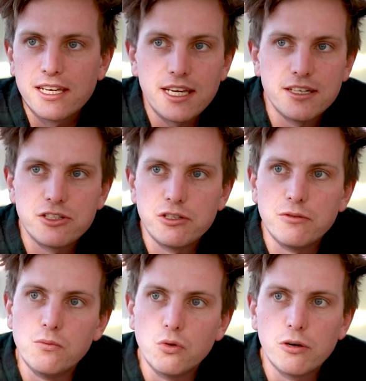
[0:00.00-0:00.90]

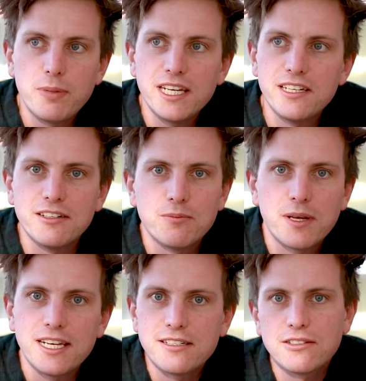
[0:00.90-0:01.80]
into more
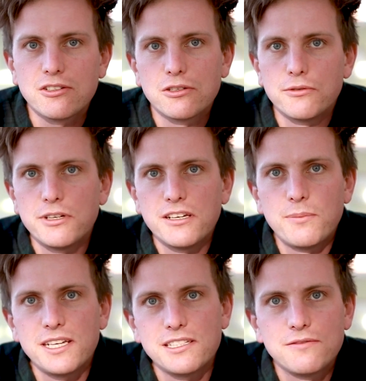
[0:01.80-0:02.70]
opinion-based,
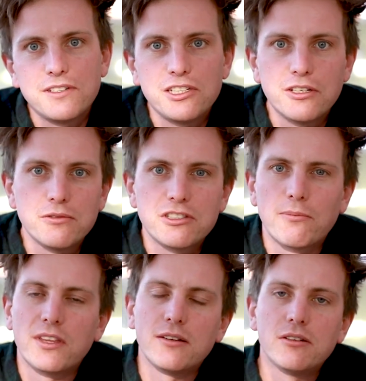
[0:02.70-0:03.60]
career-based videos,
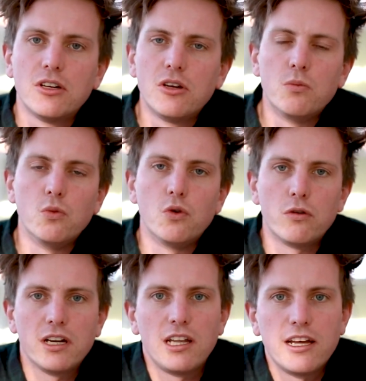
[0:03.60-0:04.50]
something
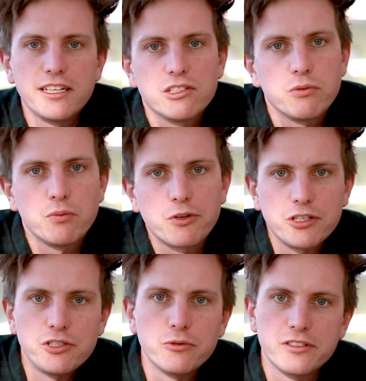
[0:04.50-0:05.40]
more aligned with what
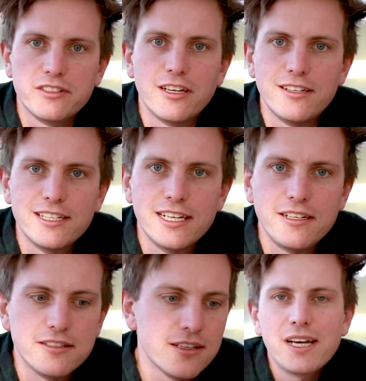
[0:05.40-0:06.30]
I do on
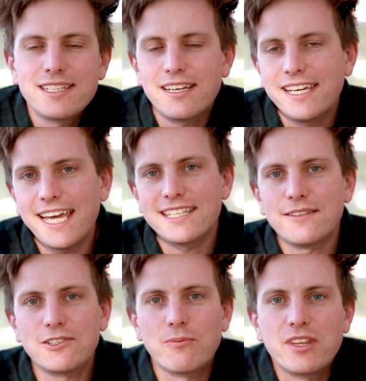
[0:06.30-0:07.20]
Sundays. But I guess
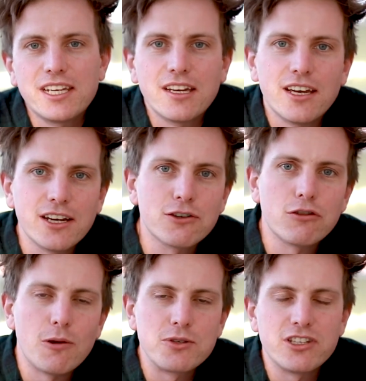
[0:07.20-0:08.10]
if something
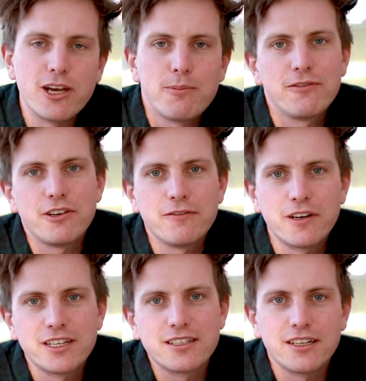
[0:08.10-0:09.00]
crops up, if I
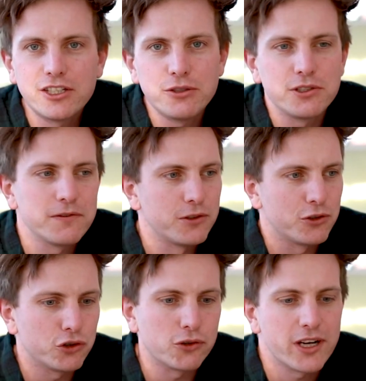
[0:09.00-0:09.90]
find a useful
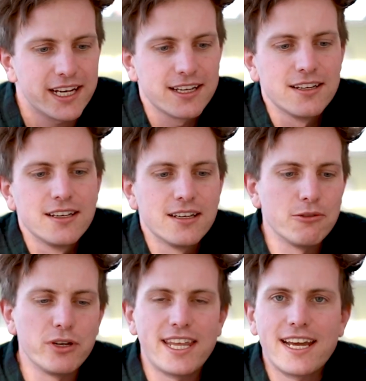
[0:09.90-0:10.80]
trick
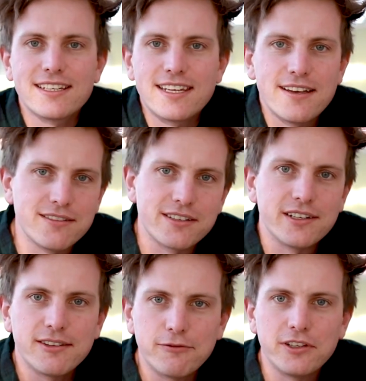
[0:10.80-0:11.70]
with Excel that
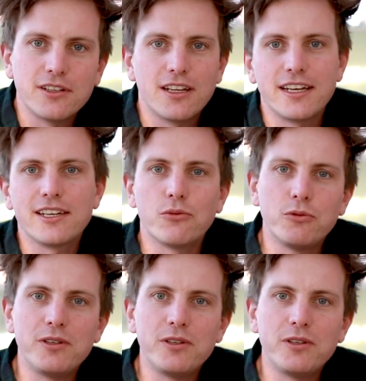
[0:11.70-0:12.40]
I feel like would